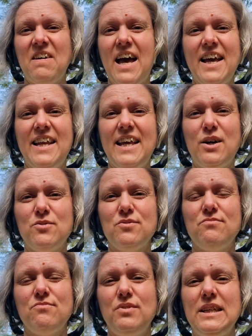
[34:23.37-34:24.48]
hanging out,
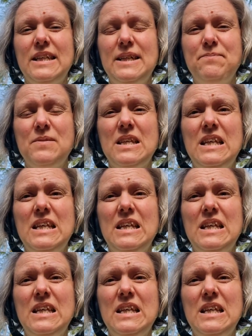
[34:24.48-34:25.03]
really.